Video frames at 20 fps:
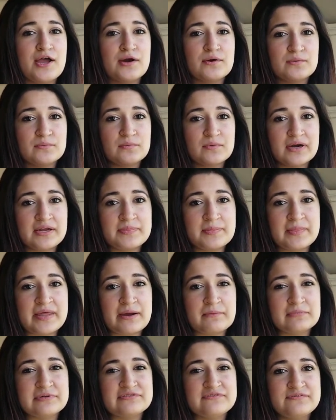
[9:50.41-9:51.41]
one that
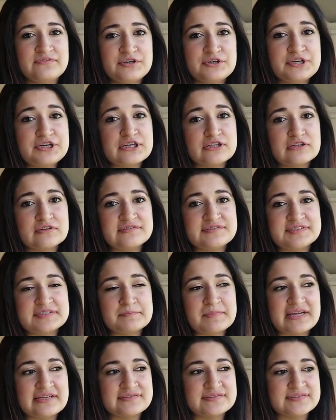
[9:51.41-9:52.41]
was very close to
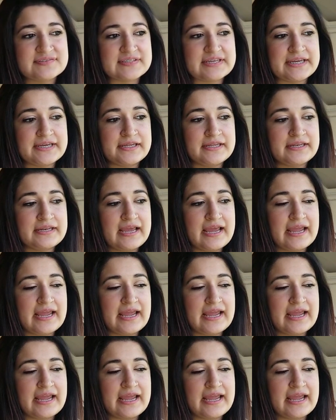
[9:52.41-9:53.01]
my skin.